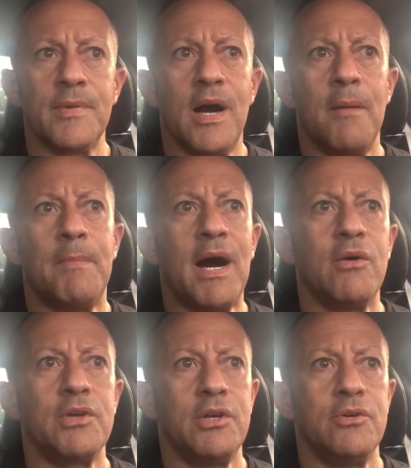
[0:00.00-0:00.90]

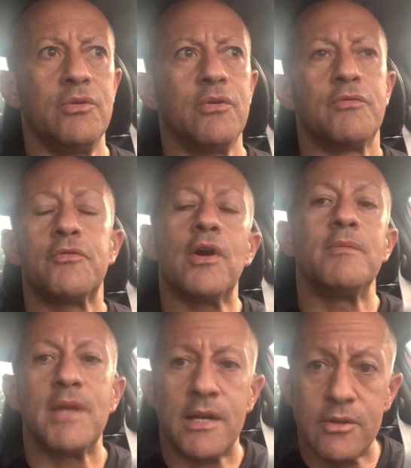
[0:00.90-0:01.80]
about you
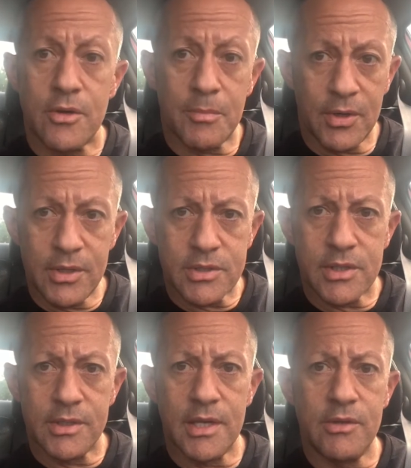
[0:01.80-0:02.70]
from that other
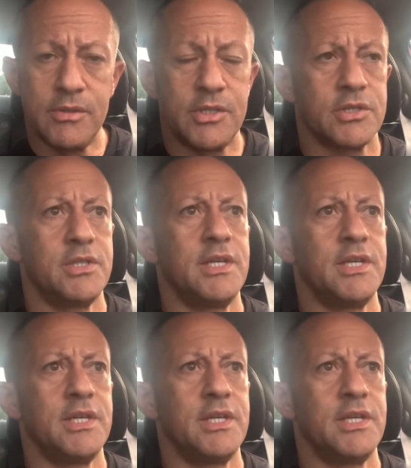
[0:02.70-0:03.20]
person that you had just